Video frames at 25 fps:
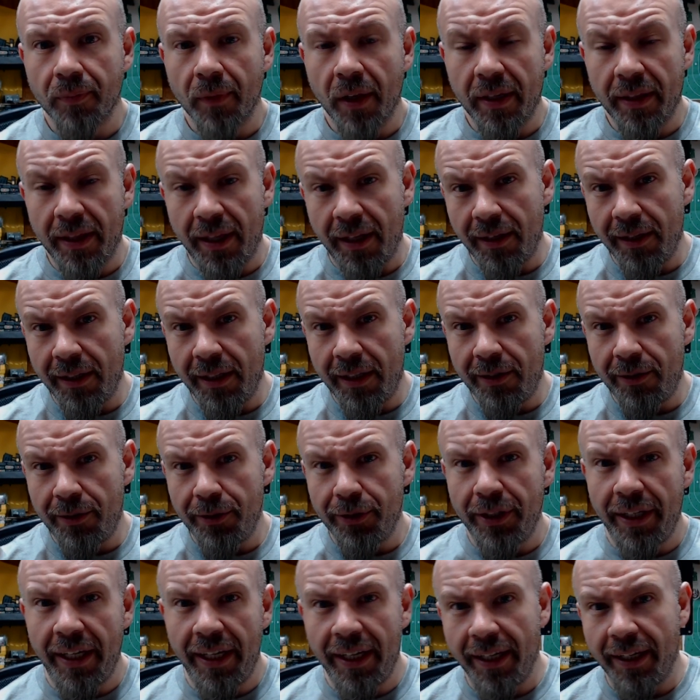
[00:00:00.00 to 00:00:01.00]
The little
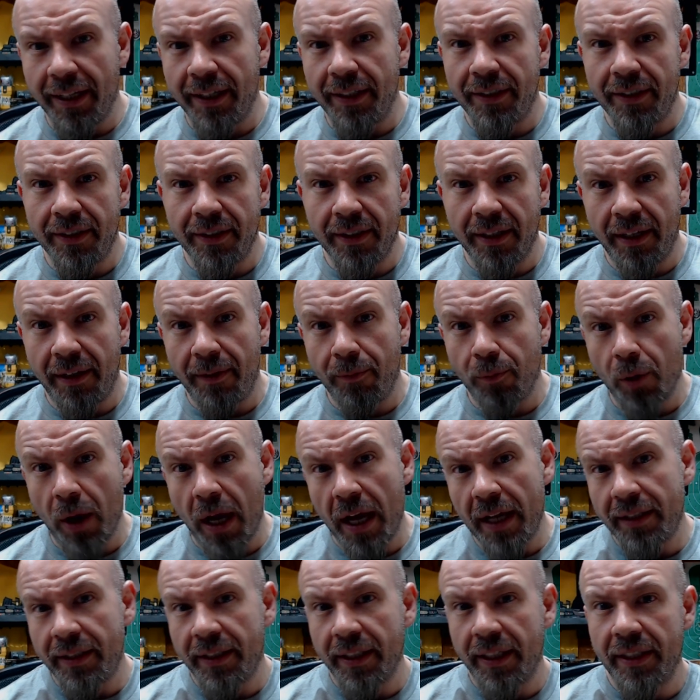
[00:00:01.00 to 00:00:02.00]
dingus that
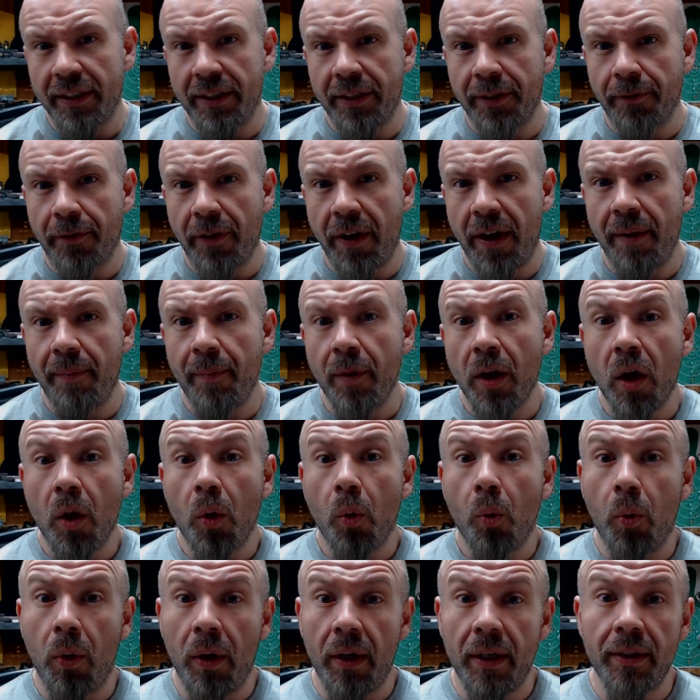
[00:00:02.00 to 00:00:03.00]
rides against the frame
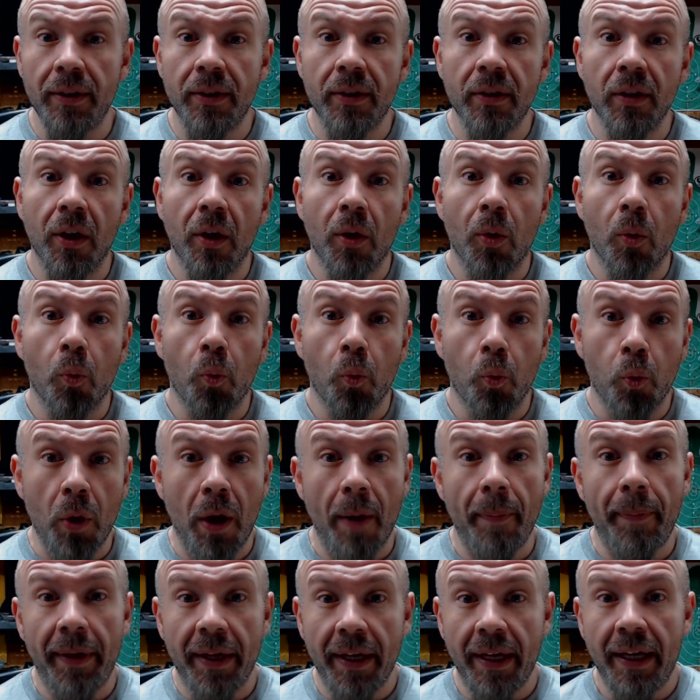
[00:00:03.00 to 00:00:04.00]
was
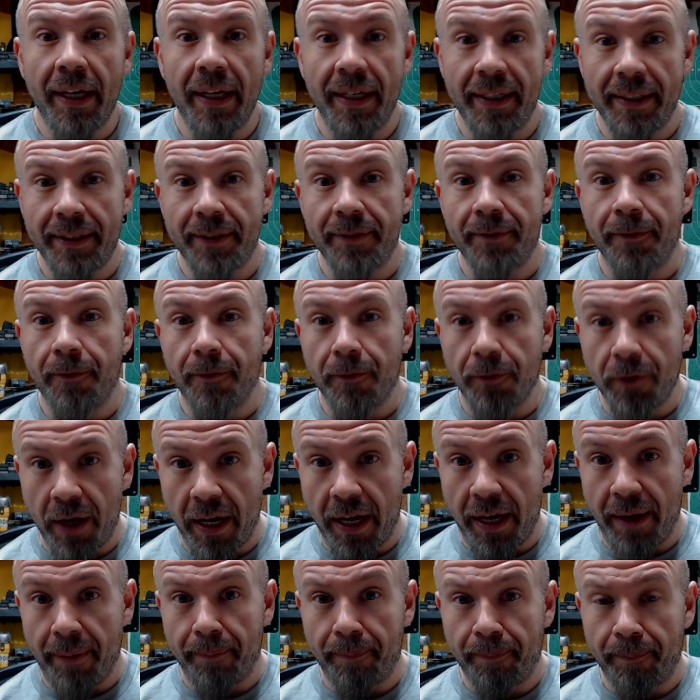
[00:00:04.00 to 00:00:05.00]
rubbing his
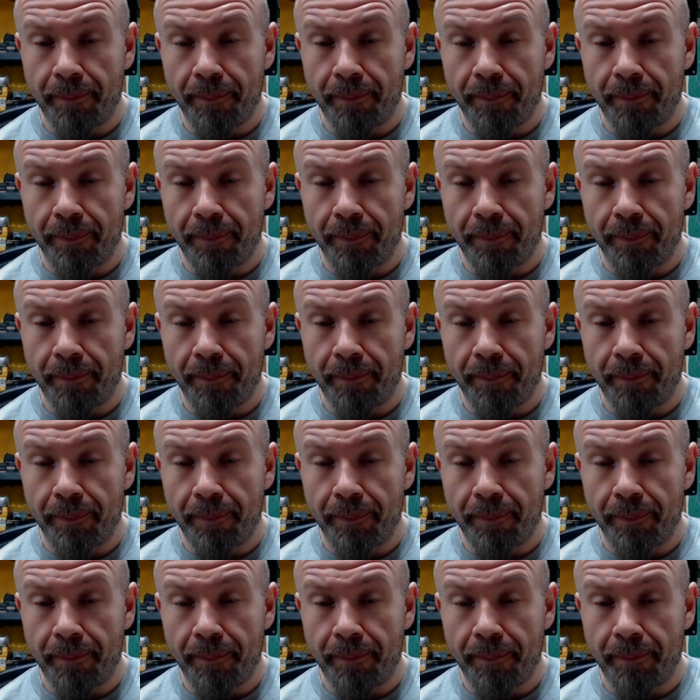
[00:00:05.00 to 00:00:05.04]
frame.